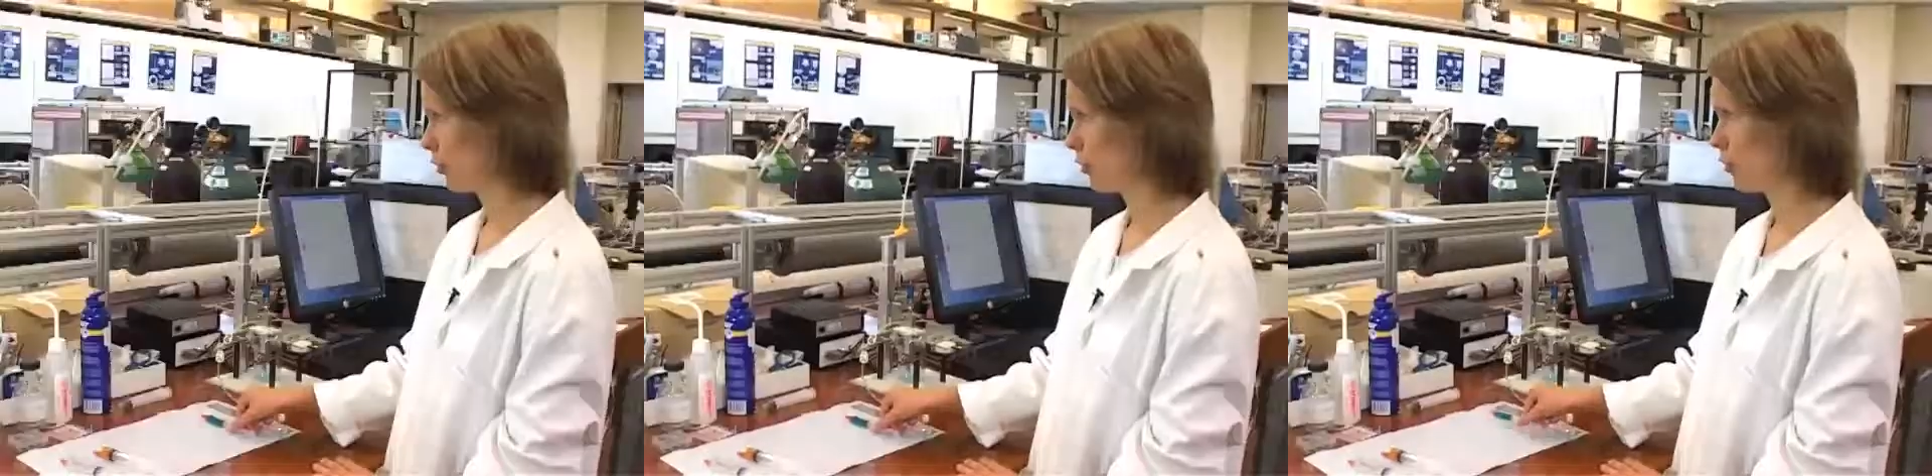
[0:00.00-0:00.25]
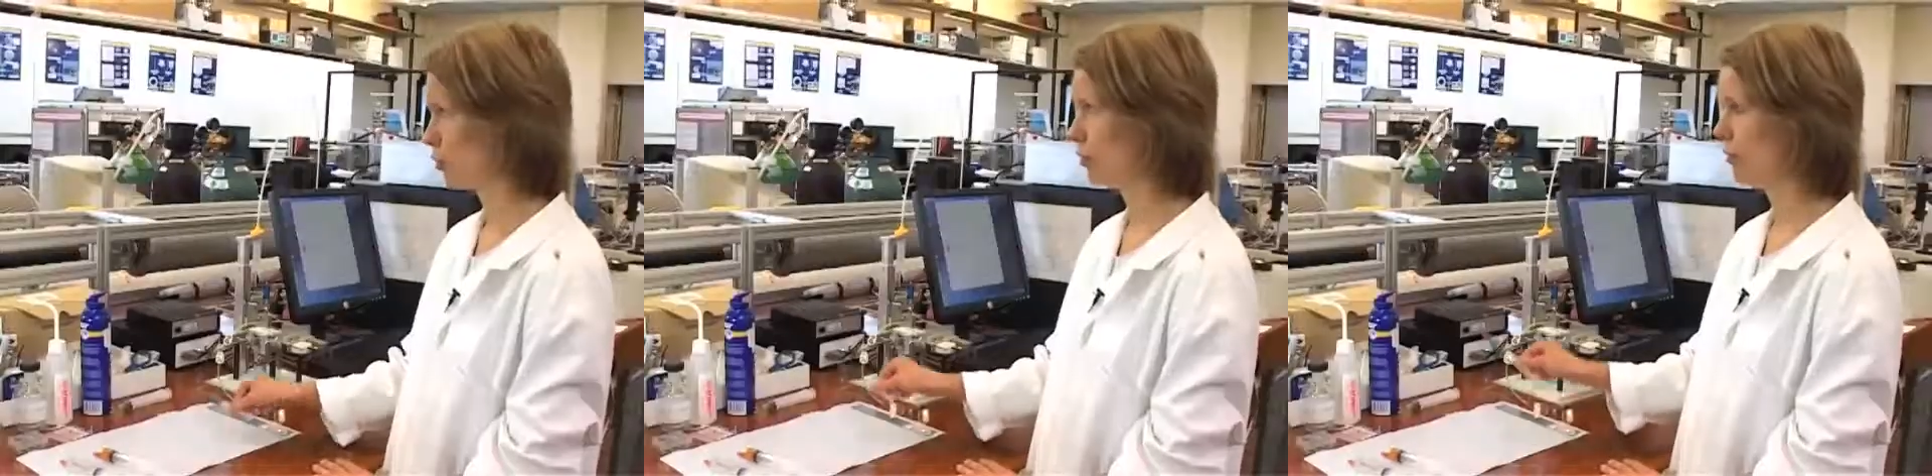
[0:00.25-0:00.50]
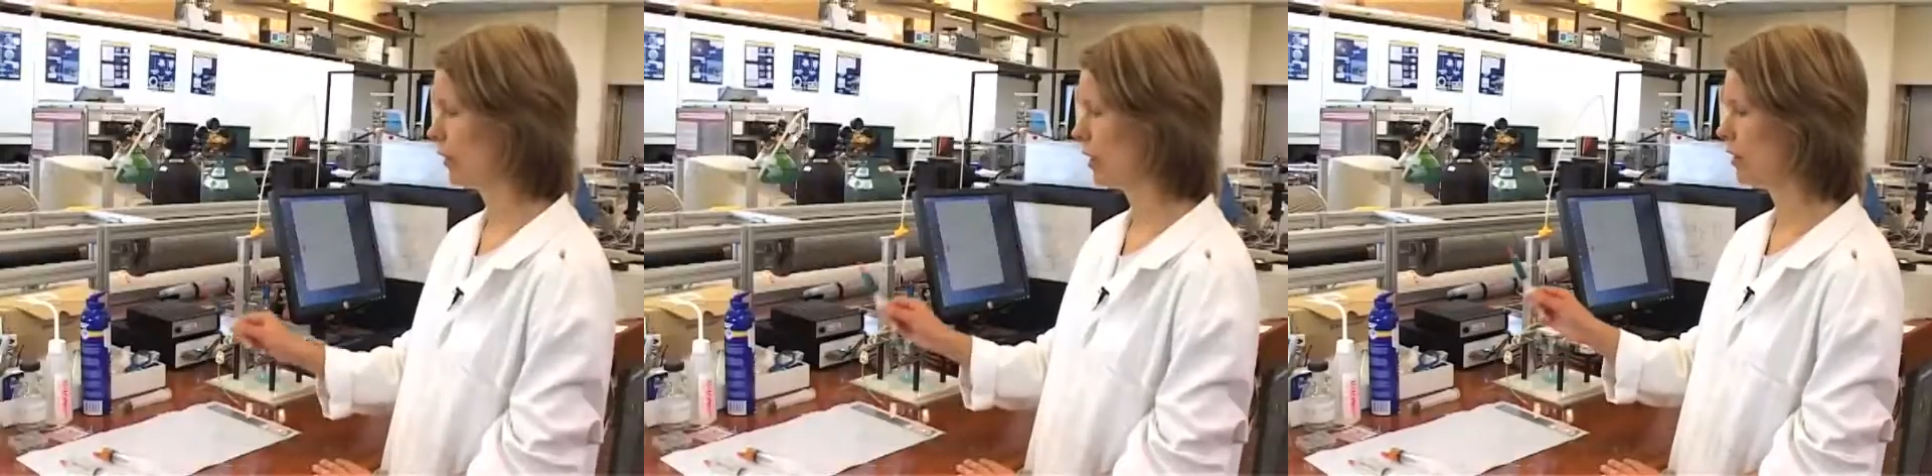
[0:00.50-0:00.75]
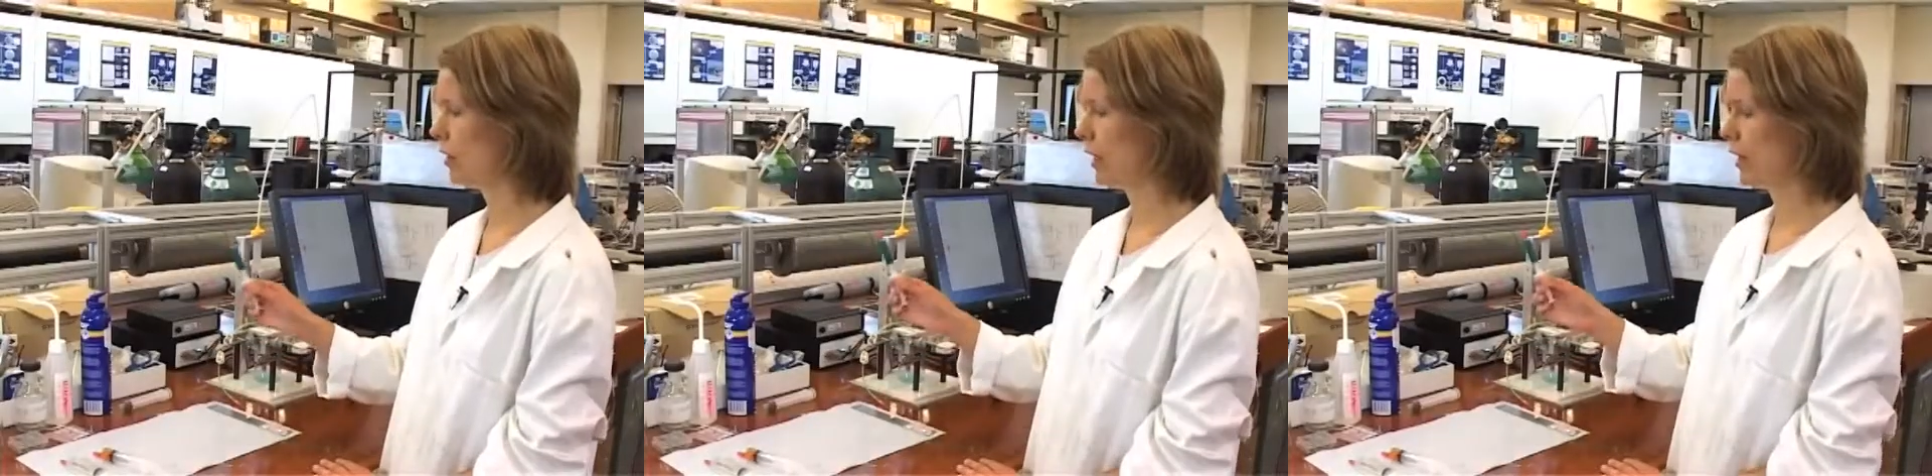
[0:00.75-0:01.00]
So the
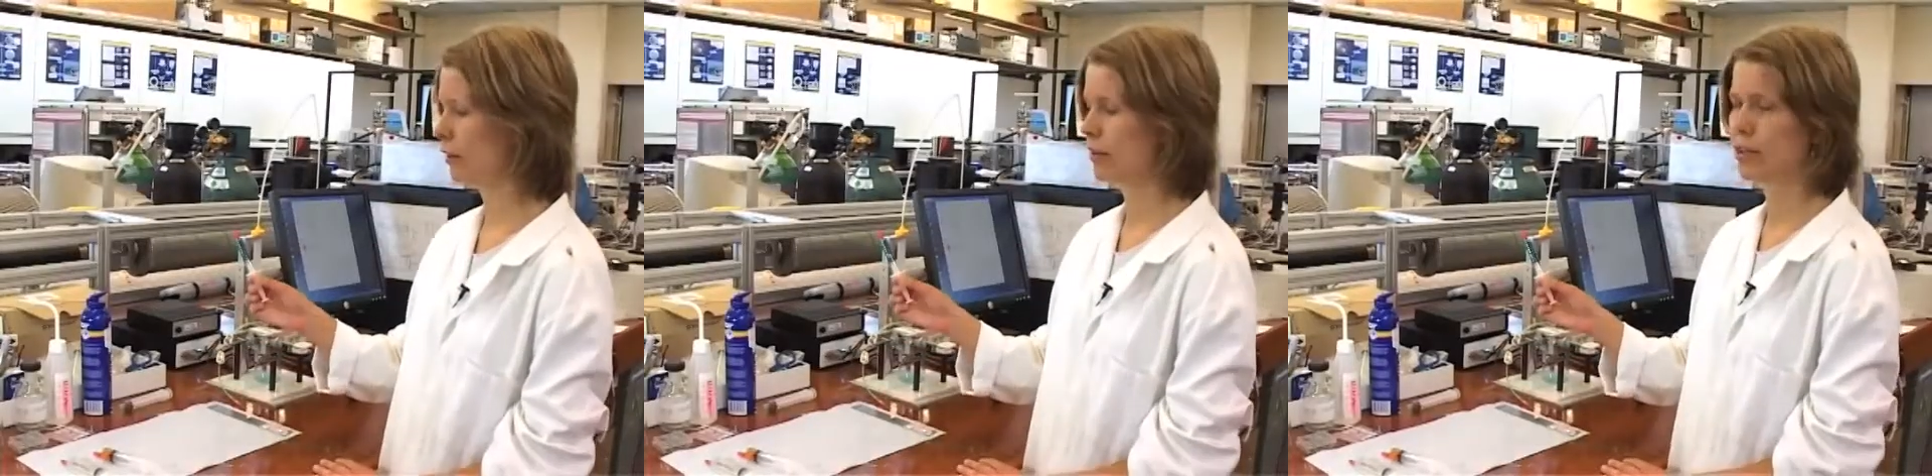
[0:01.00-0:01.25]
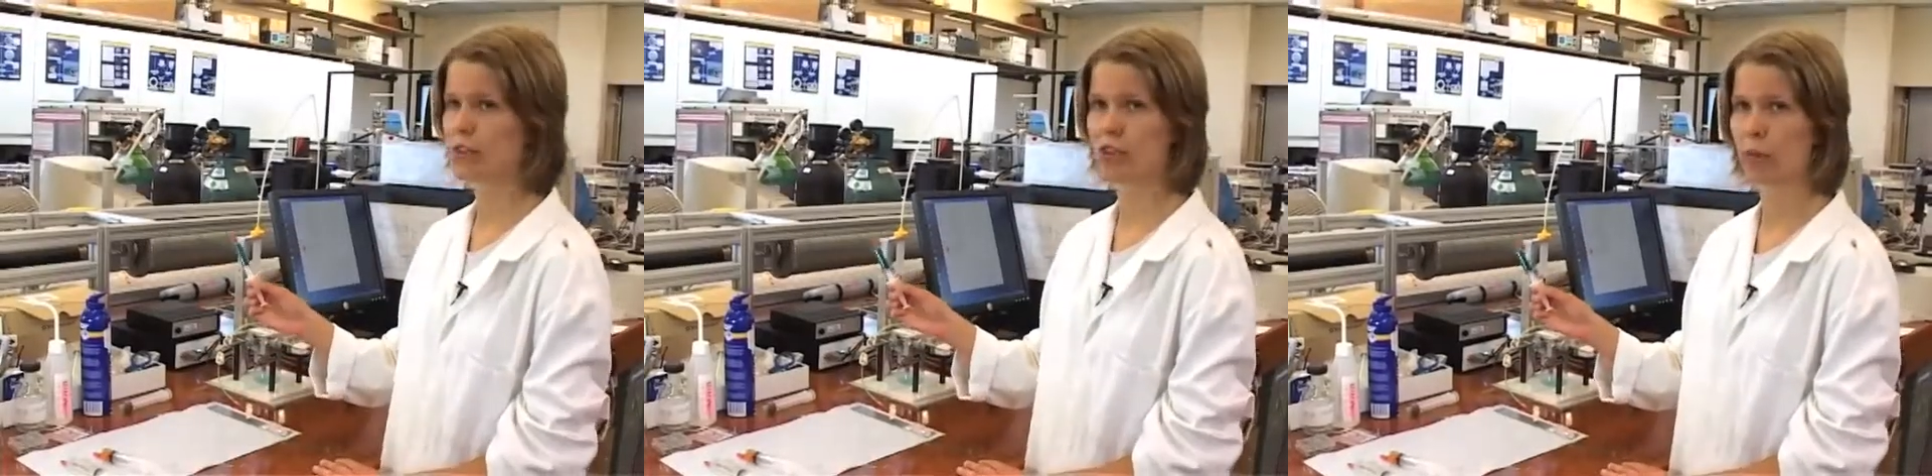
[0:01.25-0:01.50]
final layer is the